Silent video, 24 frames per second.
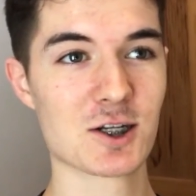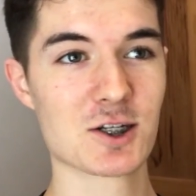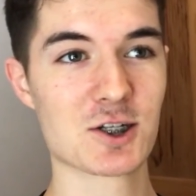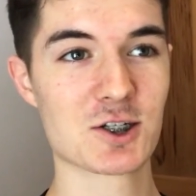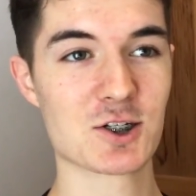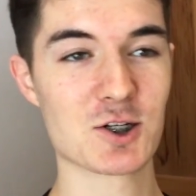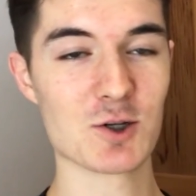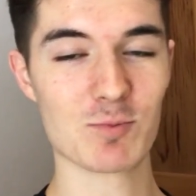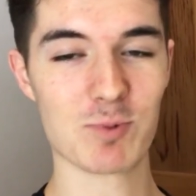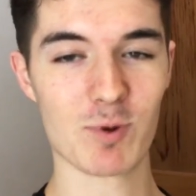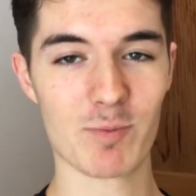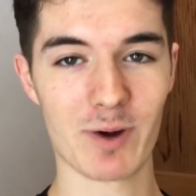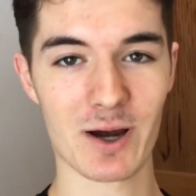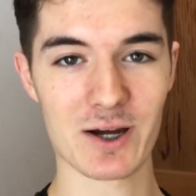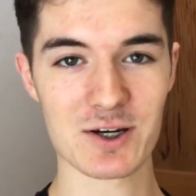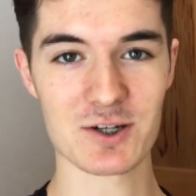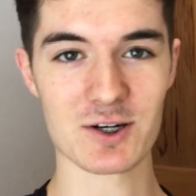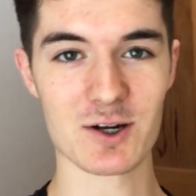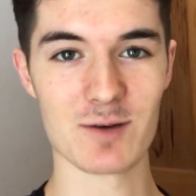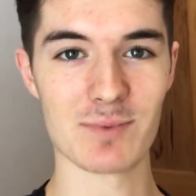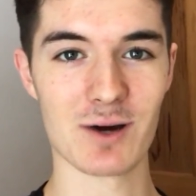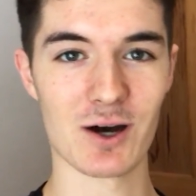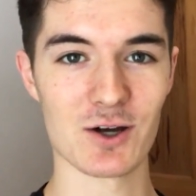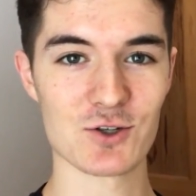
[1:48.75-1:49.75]
Super
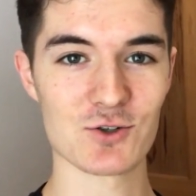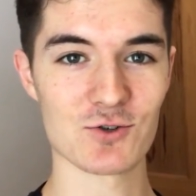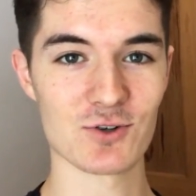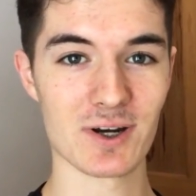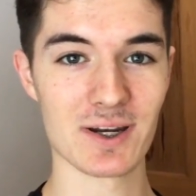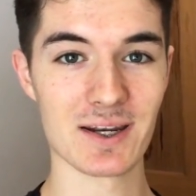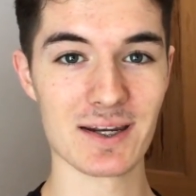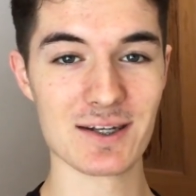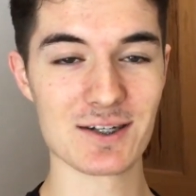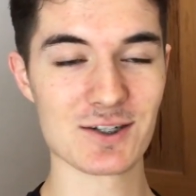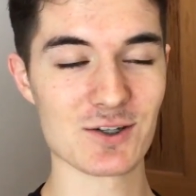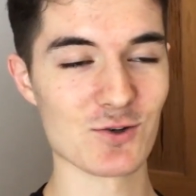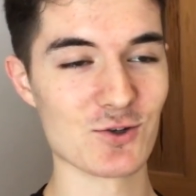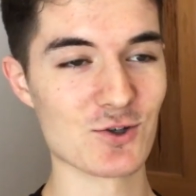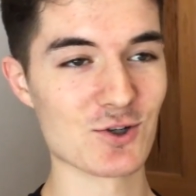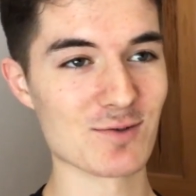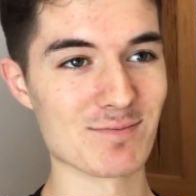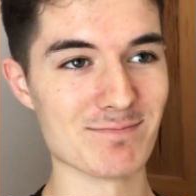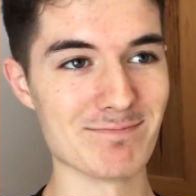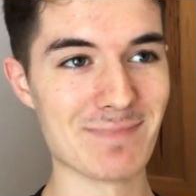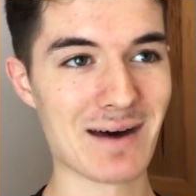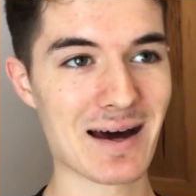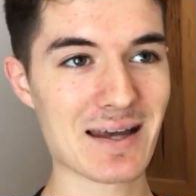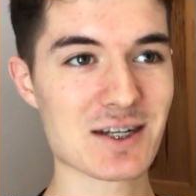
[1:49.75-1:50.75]
passionate about trading, so
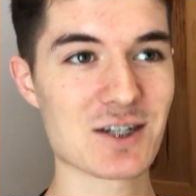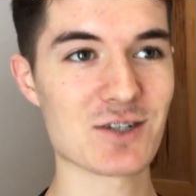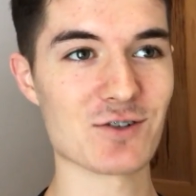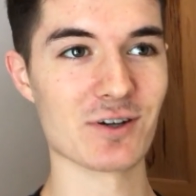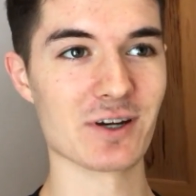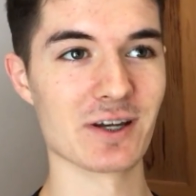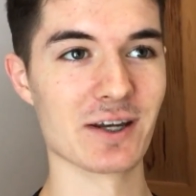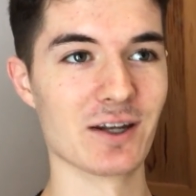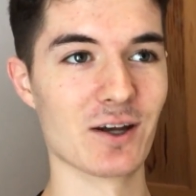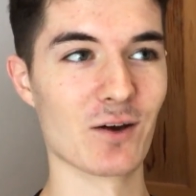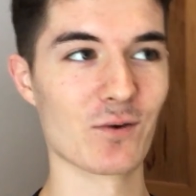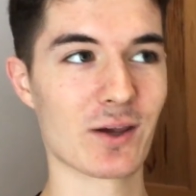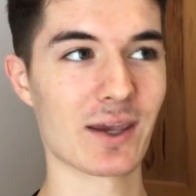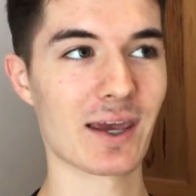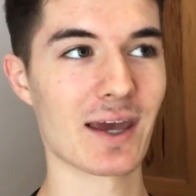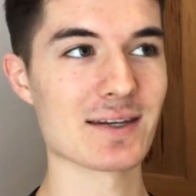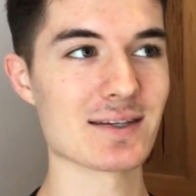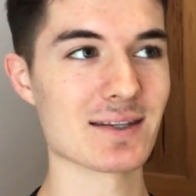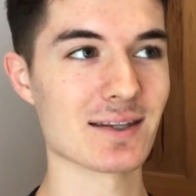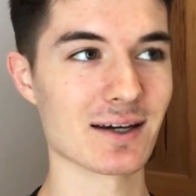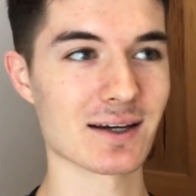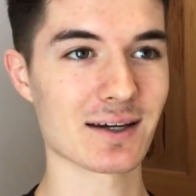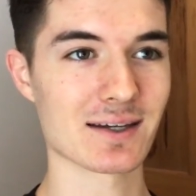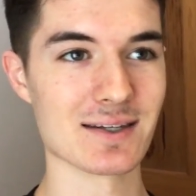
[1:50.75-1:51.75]
just master. You know,
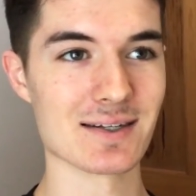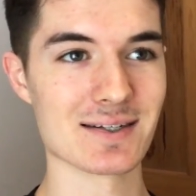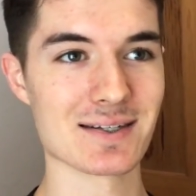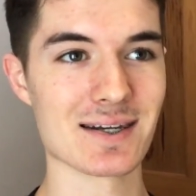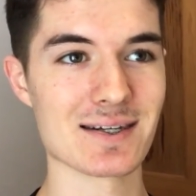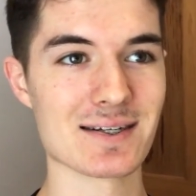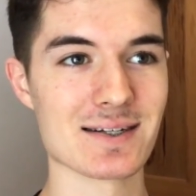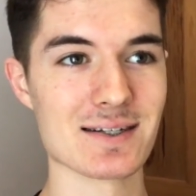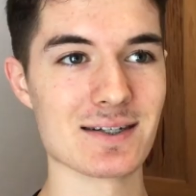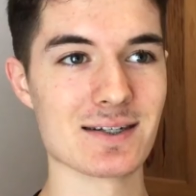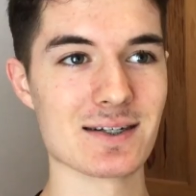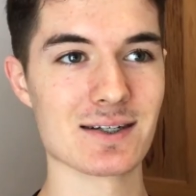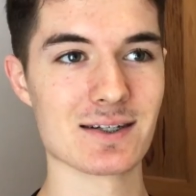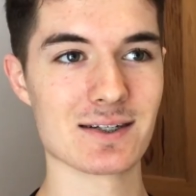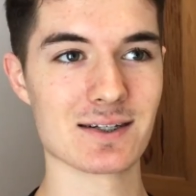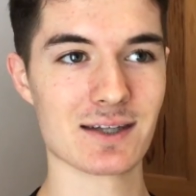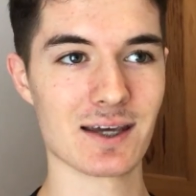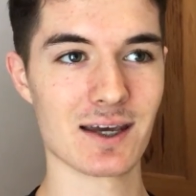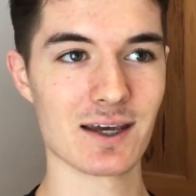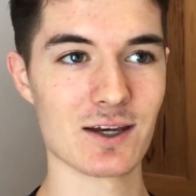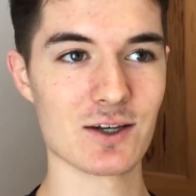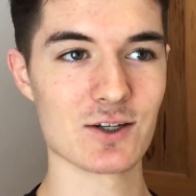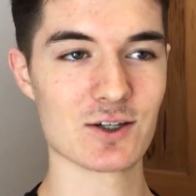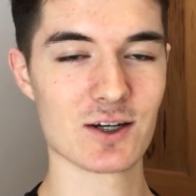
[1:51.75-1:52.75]
get to that consistency
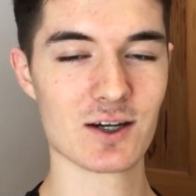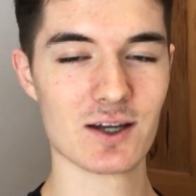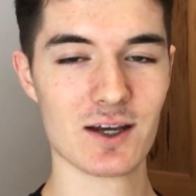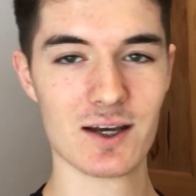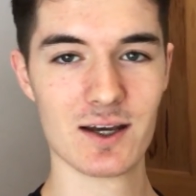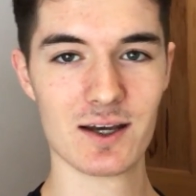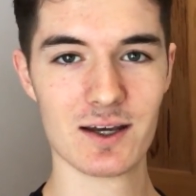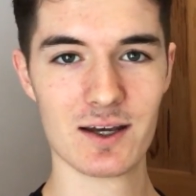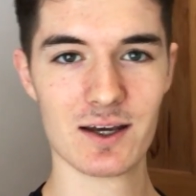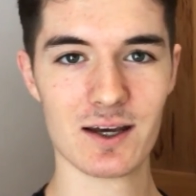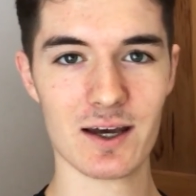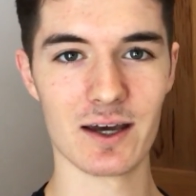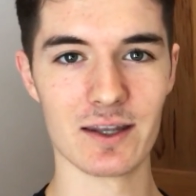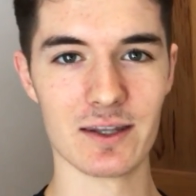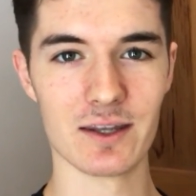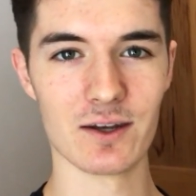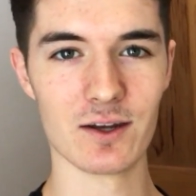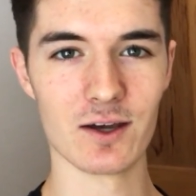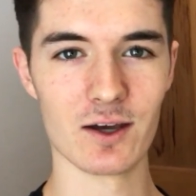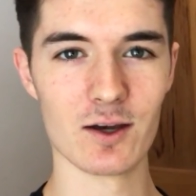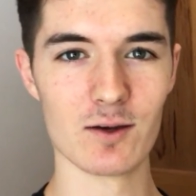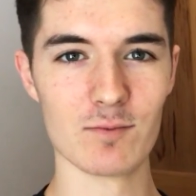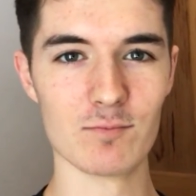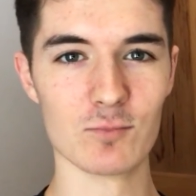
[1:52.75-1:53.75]
stage
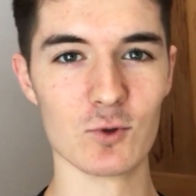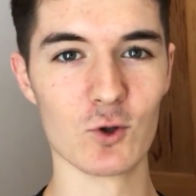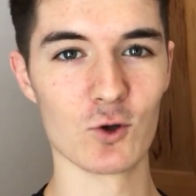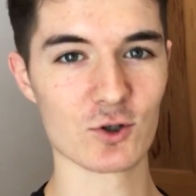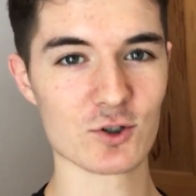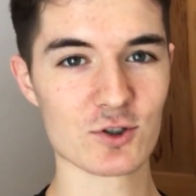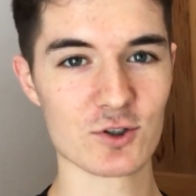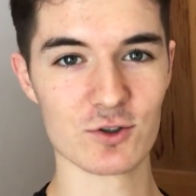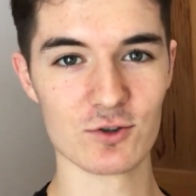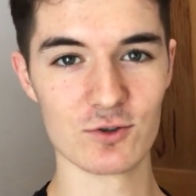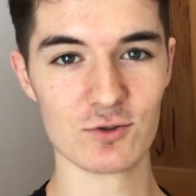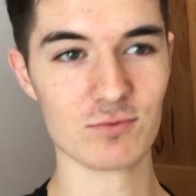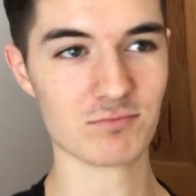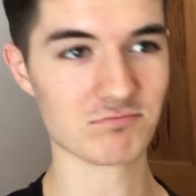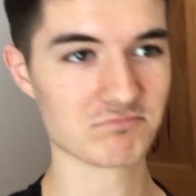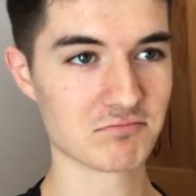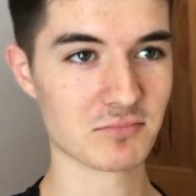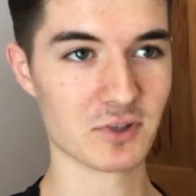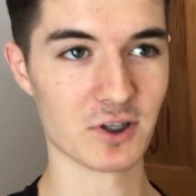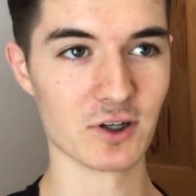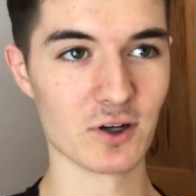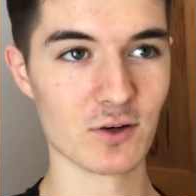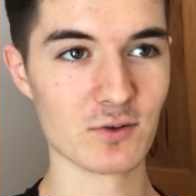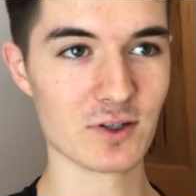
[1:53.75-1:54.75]
and then um, look to
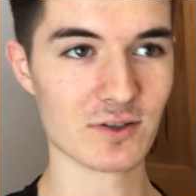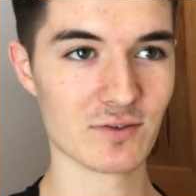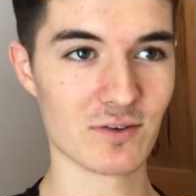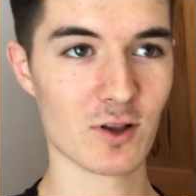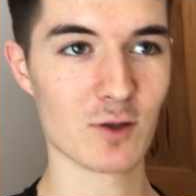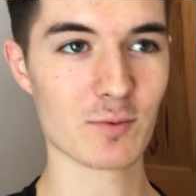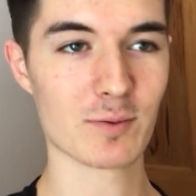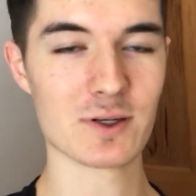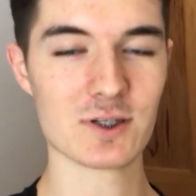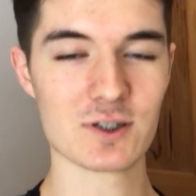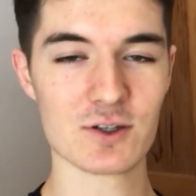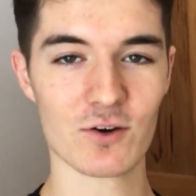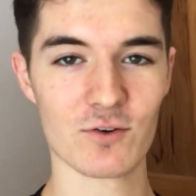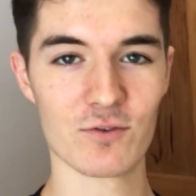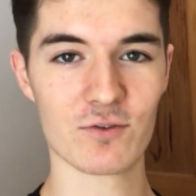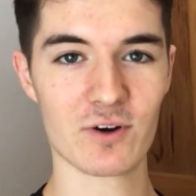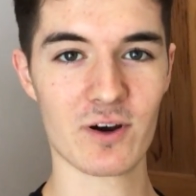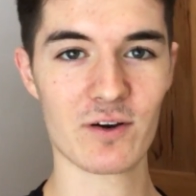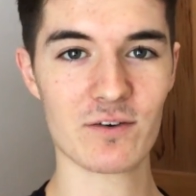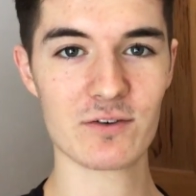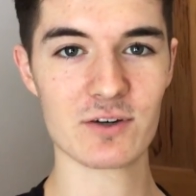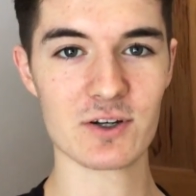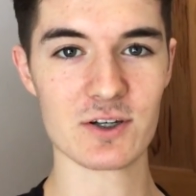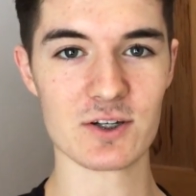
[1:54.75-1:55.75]
you know develop into
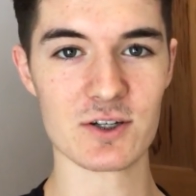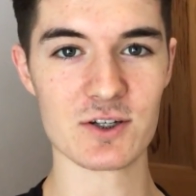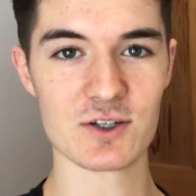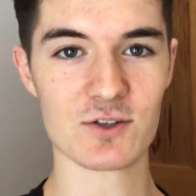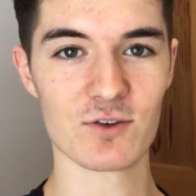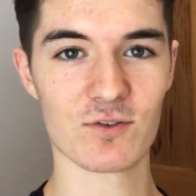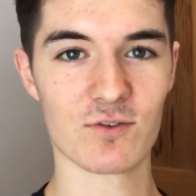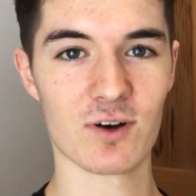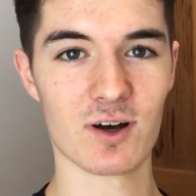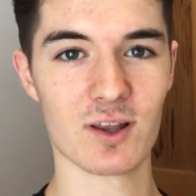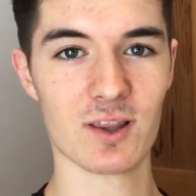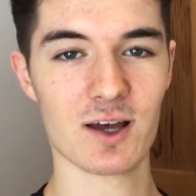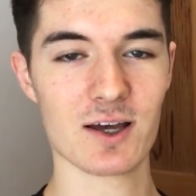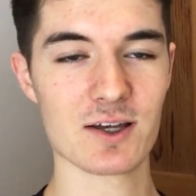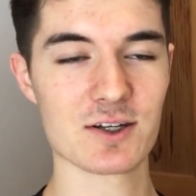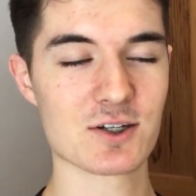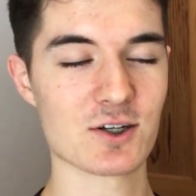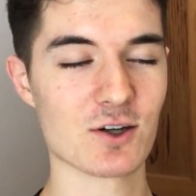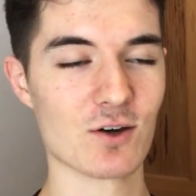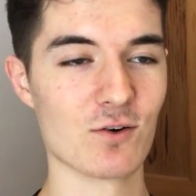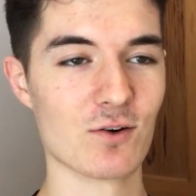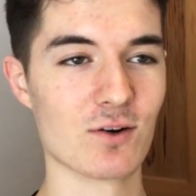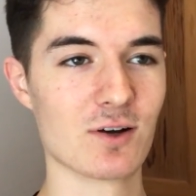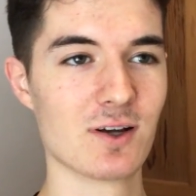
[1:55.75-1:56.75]
other areas and stuff like
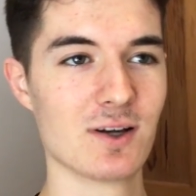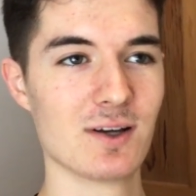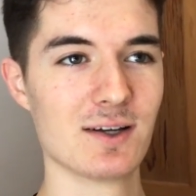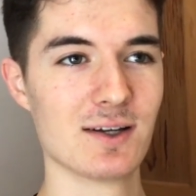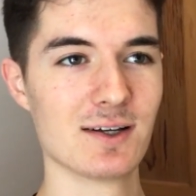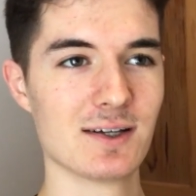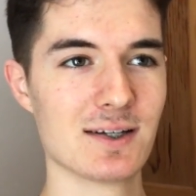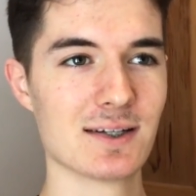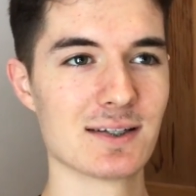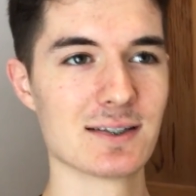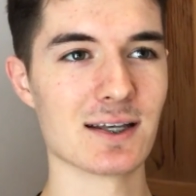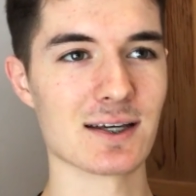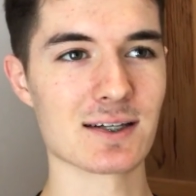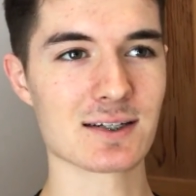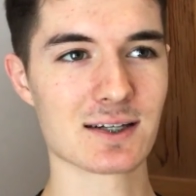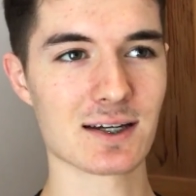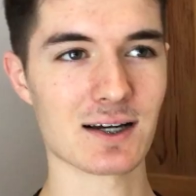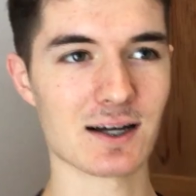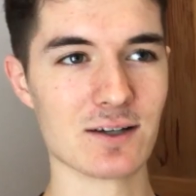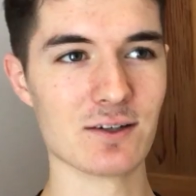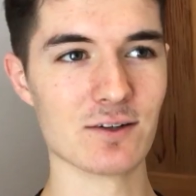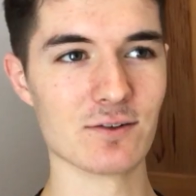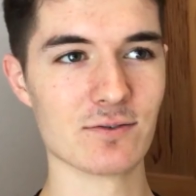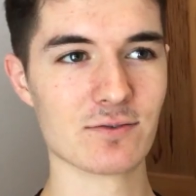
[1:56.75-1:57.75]
that. So
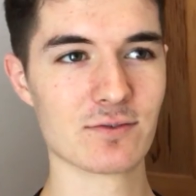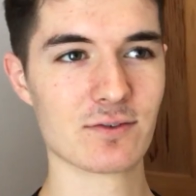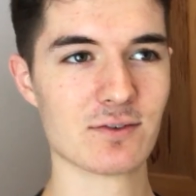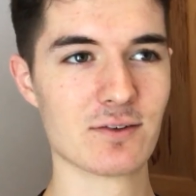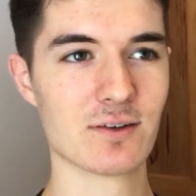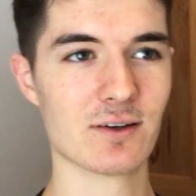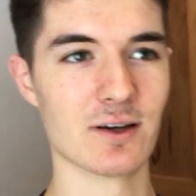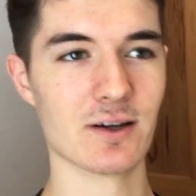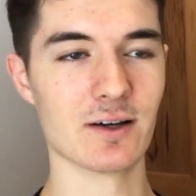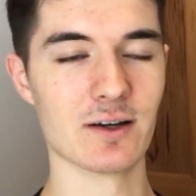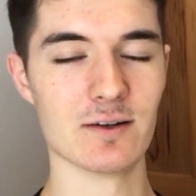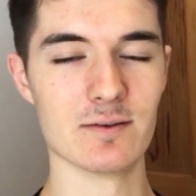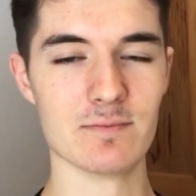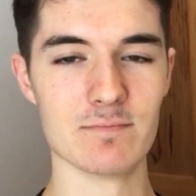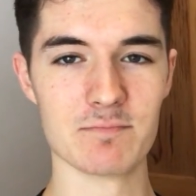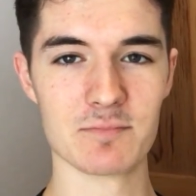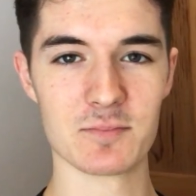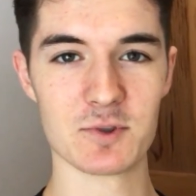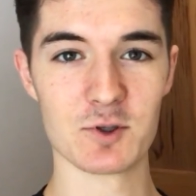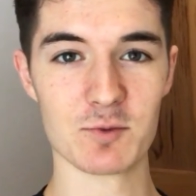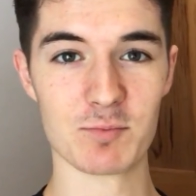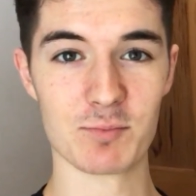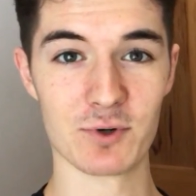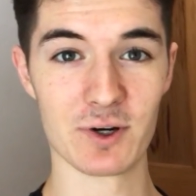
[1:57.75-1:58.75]
that's kind of
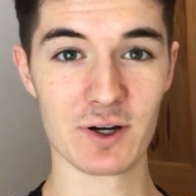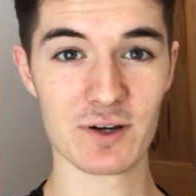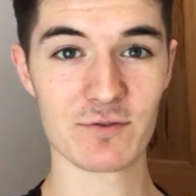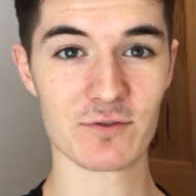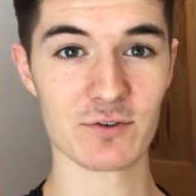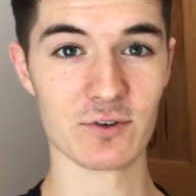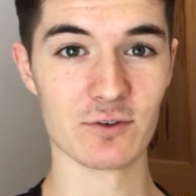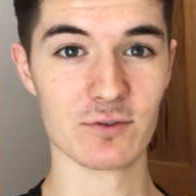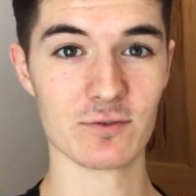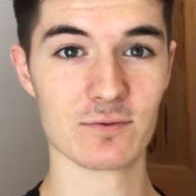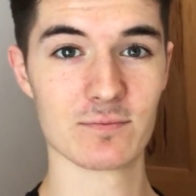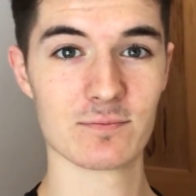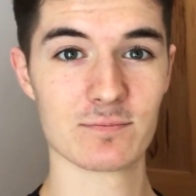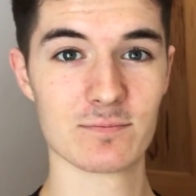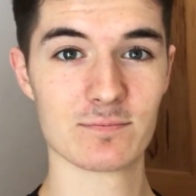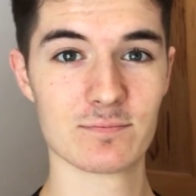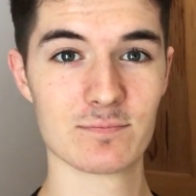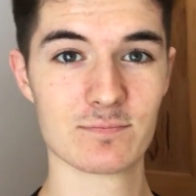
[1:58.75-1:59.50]
um, the breakthrough.